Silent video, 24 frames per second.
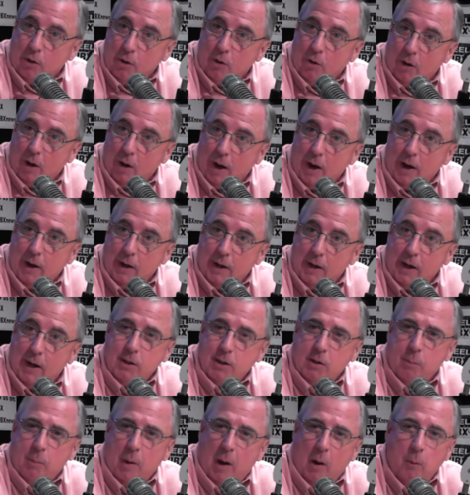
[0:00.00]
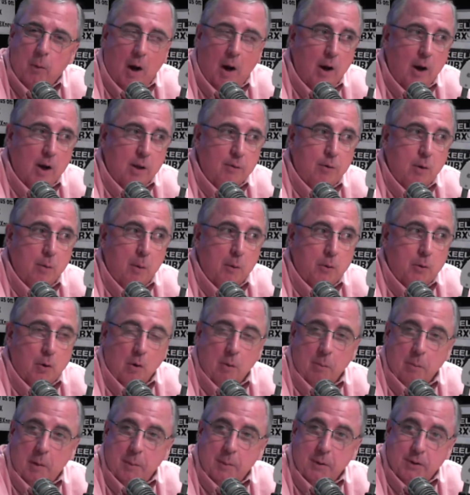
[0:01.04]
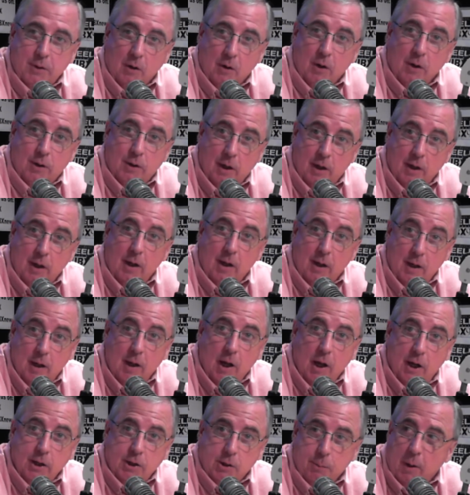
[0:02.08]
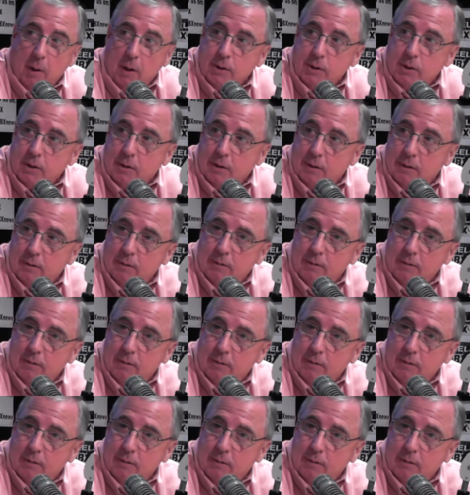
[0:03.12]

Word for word: the general eye and ask them about how they feel about term limits. They're going to tell you it's, a must.